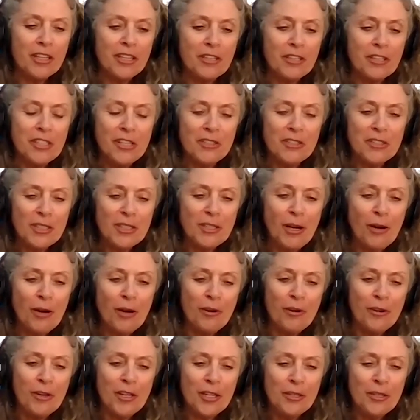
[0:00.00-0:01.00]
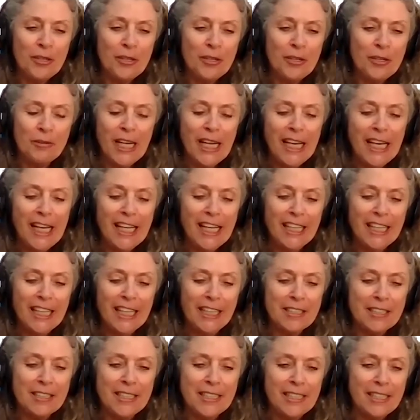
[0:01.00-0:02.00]
years ago you and
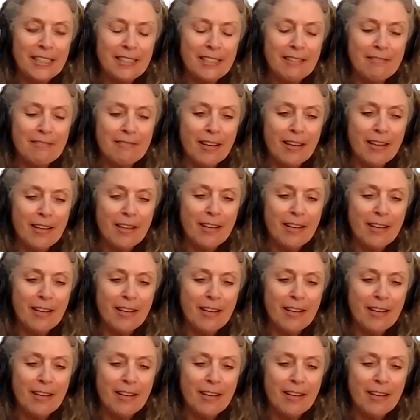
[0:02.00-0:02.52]
I did